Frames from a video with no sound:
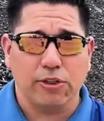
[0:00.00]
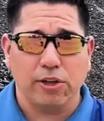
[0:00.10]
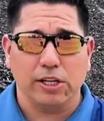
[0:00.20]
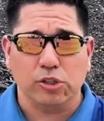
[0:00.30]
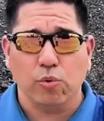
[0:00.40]
like
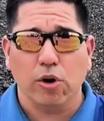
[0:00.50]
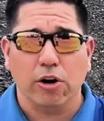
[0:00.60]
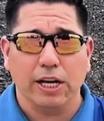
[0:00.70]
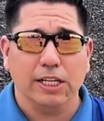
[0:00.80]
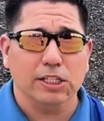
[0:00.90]
this
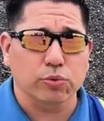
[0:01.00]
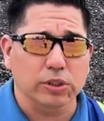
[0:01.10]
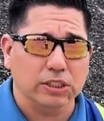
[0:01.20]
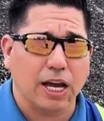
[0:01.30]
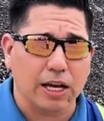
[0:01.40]
where it gets
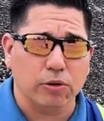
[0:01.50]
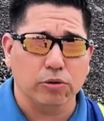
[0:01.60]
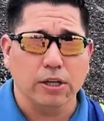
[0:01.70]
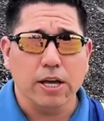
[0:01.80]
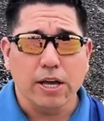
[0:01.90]

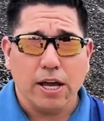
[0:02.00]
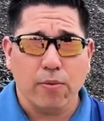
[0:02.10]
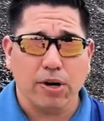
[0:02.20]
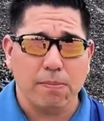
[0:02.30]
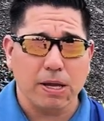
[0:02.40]
recycled.
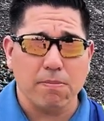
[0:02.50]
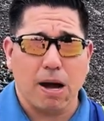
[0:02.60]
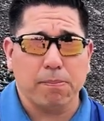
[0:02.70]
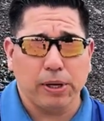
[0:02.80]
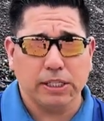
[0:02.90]
And what I mean
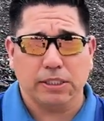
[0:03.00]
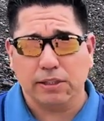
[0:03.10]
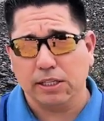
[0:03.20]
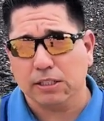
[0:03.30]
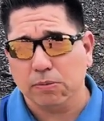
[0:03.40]
by a place
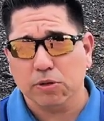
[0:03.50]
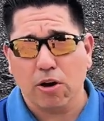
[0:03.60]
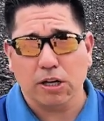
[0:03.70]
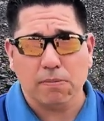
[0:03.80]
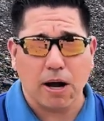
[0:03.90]
like this, I'm talking